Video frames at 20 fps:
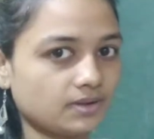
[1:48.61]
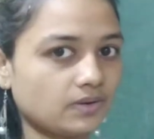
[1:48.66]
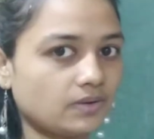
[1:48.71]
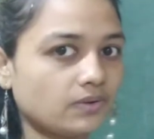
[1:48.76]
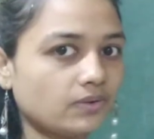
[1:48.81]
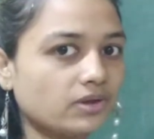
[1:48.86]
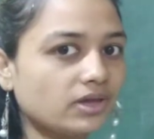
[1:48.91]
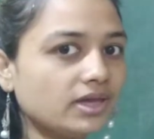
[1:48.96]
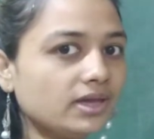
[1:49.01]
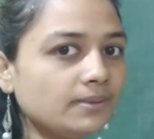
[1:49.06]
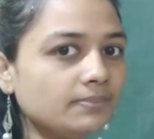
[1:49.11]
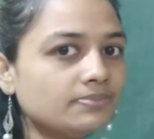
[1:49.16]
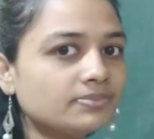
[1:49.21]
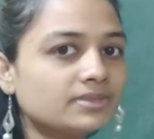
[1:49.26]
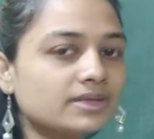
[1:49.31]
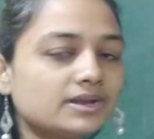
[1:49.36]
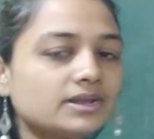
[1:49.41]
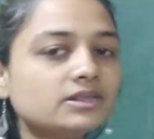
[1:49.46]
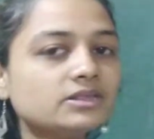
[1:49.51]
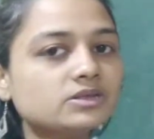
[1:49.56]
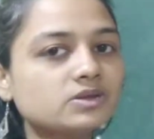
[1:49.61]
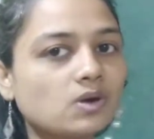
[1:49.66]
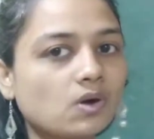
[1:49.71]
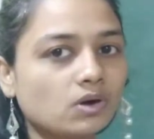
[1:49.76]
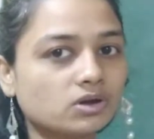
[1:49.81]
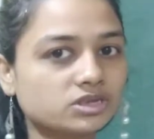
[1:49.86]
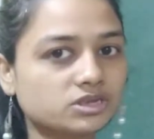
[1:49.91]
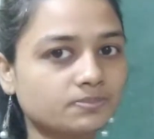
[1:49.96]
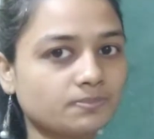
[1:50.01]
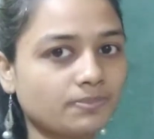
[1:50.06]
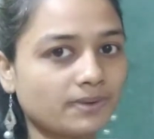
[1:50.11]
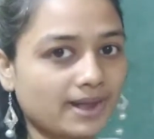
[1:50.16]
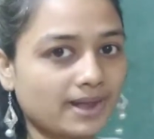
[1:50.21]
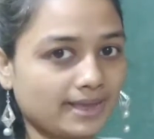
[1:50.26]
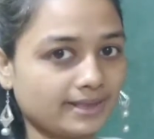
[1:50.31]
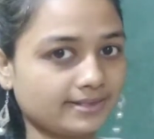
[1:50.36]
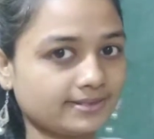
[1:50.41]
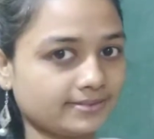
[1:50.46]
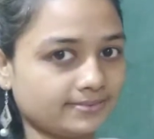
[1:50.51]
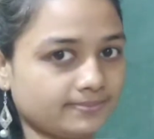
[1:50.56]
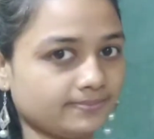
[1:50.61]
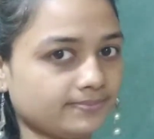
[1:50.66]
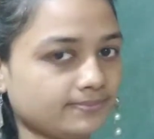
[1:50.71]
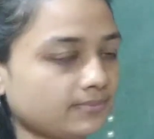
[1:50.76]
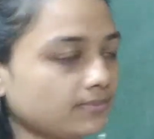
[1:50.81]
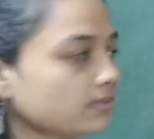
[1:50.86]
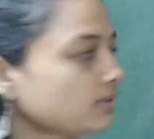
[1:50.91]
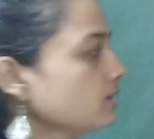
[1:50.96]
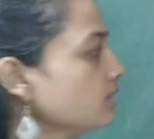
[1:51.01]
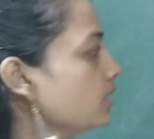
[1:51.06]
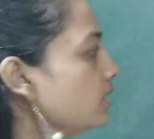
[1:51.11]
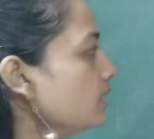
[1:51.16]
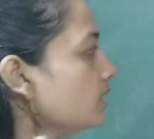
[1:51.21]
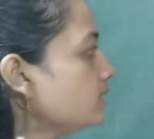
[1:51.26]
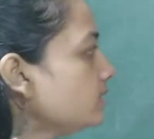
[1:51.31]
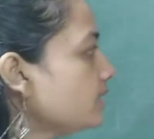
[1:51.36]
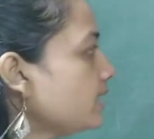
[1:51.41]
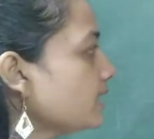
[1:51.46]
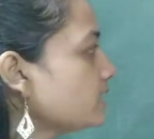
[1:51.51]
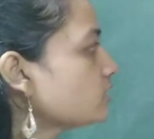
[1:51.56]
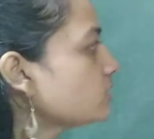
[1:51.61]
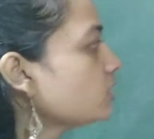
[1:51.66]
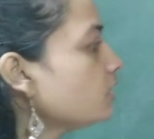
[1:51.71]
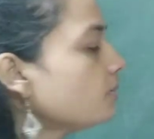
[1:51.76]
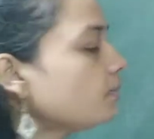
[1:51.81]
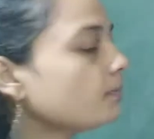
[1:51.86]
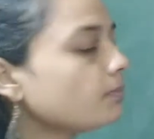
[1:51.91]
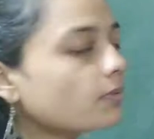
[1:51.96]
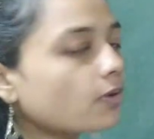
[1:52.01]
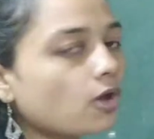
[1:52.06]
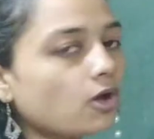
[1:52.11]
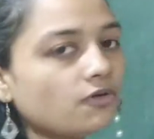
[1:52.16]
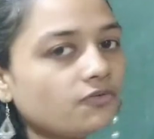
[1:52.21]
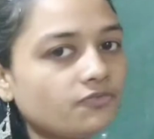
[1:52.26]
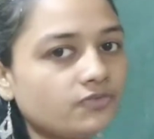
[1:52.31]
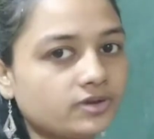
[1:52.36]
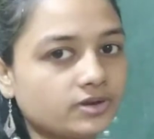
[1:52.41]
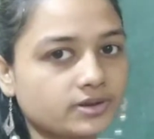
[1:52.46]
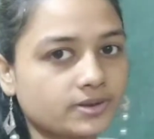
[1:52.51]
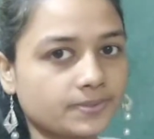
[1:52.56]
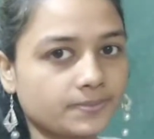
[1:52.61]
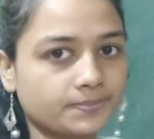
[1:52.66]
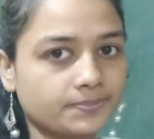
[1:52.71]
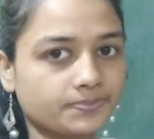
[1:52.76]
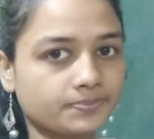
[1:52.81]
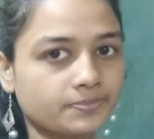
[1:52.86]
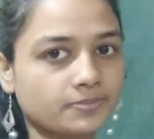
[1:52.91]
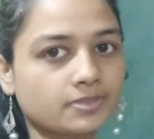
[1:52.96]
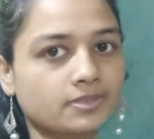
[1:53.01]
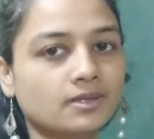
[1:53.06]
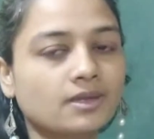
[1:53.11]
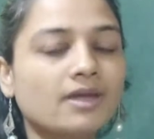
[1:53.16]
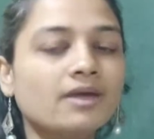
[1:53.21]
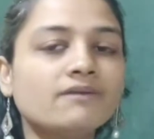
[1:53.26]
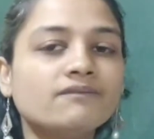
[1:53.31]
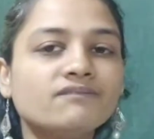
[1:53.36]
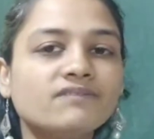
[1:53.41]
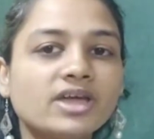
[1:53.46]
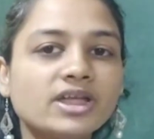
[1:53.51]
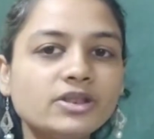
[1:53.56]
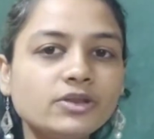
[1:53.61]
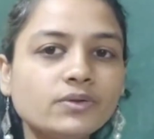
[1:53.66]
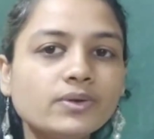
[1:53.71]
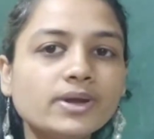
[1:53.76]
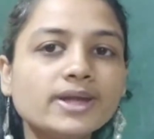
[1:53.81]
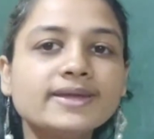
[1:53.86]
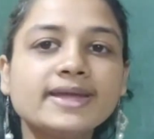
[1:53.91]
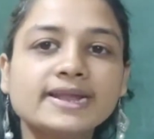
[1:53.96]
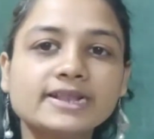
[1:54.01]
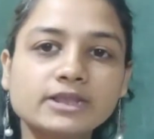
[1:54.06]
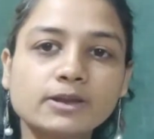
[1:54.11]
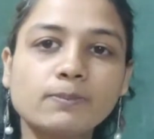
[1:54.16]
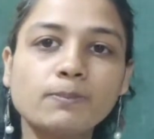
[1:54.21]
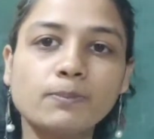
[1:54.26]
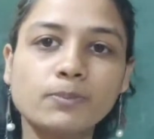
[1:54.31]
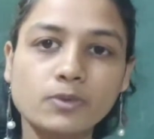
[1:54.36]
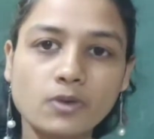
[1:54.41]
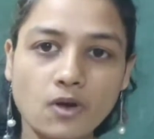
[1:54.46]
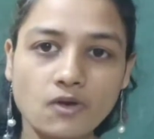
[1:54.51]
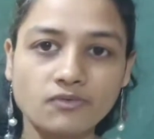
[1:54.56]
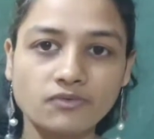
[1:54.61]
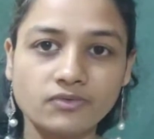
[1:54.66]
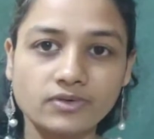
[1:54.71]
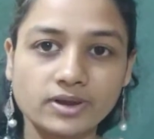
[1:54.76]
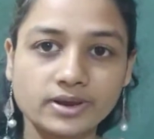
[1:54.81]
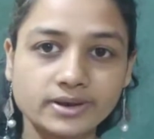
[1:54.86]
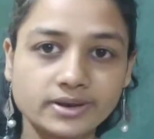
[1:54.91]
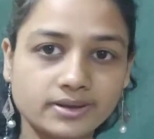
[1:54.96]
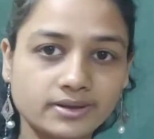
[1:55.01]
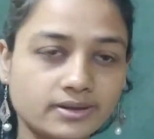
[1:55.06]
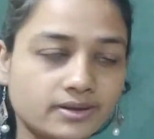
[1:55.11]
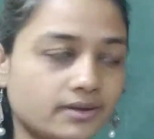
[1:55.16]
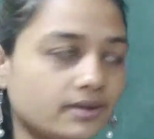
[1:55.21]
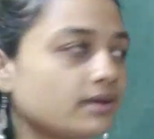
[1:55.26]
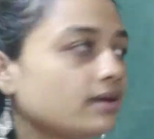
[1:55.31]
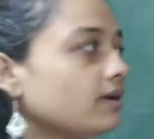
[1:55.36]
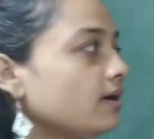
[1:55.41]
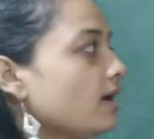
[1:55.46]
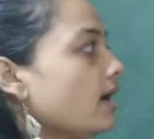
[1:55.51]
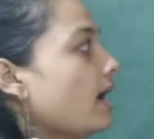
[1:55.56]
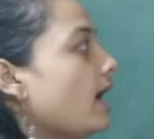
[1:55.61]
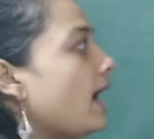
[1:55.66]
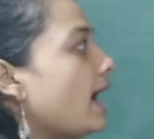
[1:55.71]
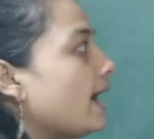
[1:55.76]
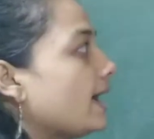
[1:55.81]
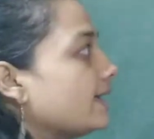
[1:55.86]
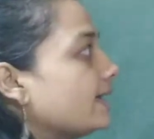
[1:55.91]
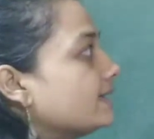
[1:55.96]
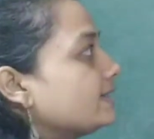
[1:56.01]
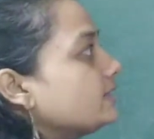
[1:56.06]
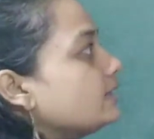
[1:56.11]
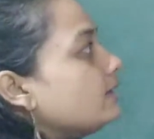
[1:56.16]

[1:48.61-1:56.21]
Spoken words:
Okay, that is cost price. Next, profit. When do I get a profit? I get